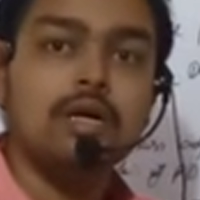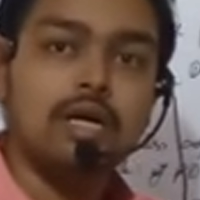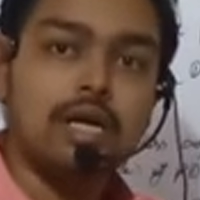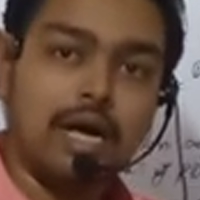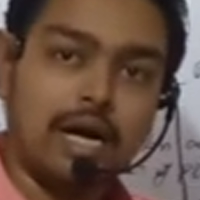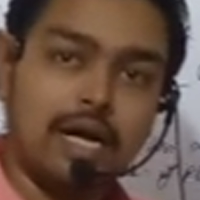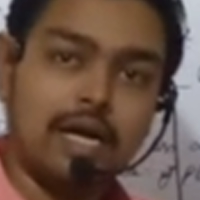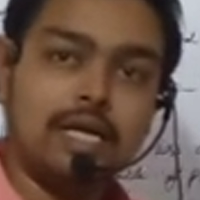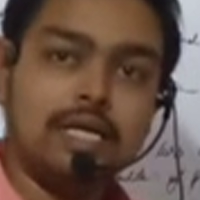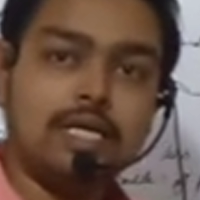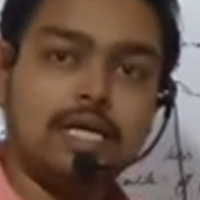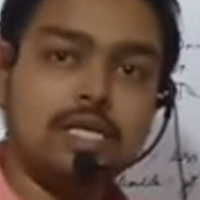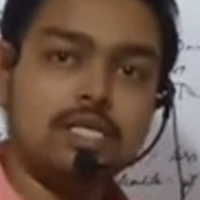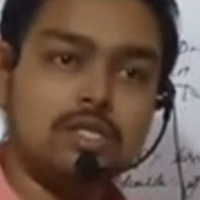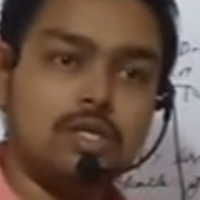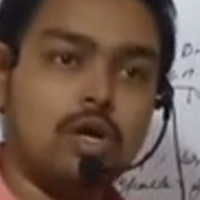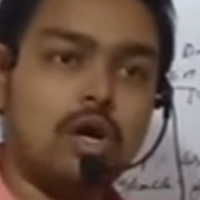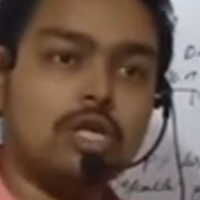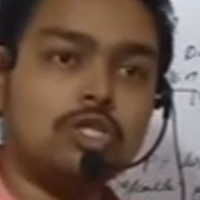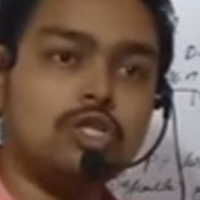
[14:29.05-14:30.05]
Current
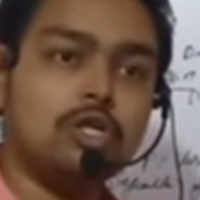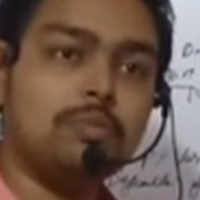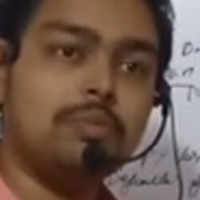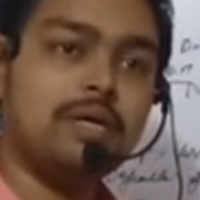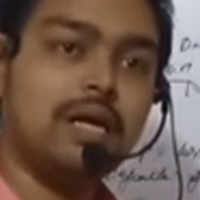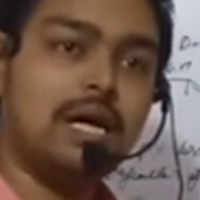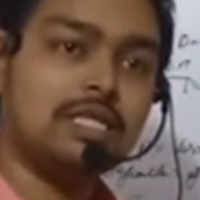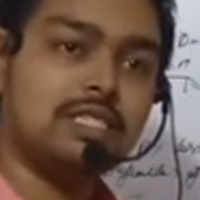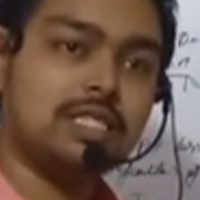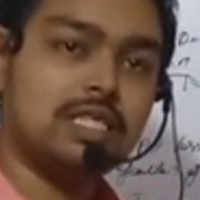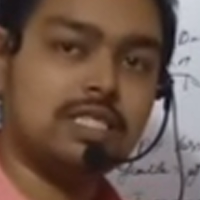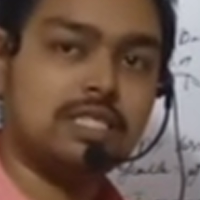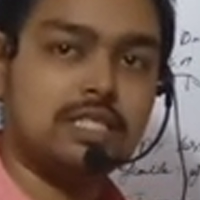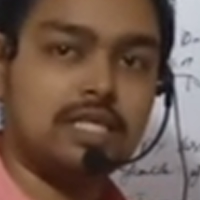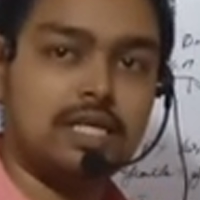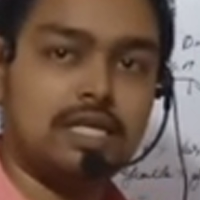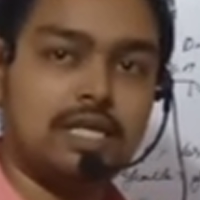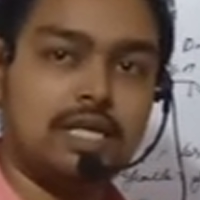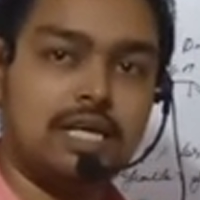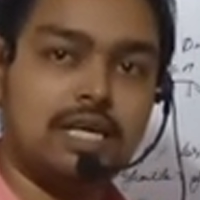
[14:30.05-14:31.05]
year's loss should be
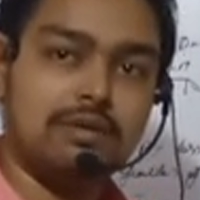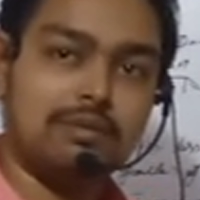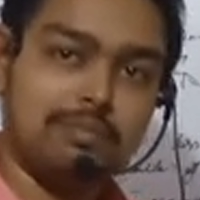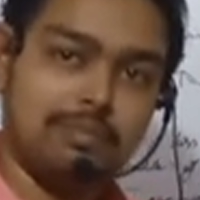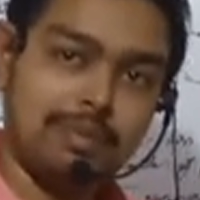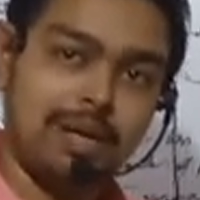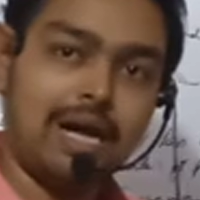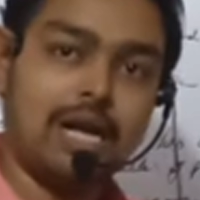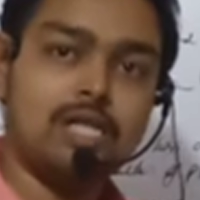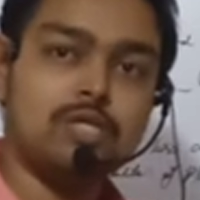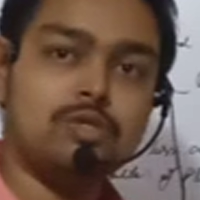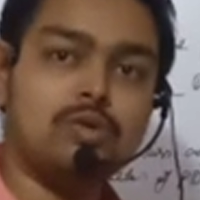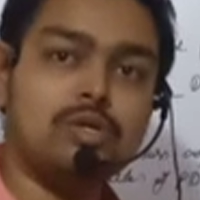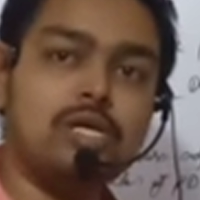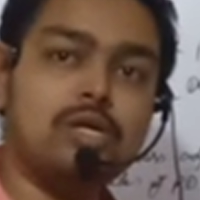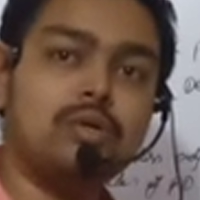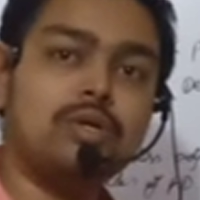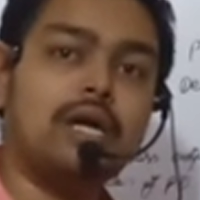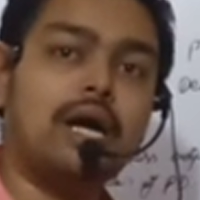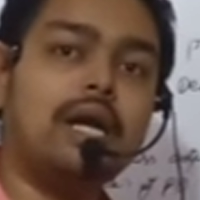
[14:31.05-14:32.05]
adjusted. Balance
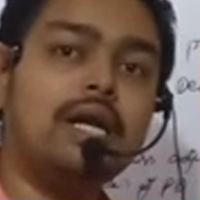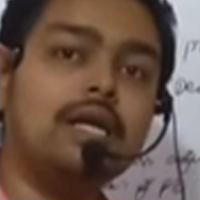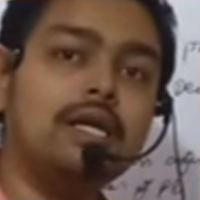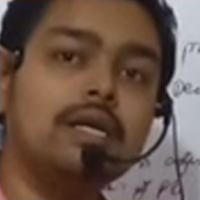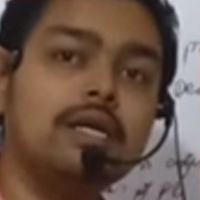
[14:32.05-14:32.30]
only you can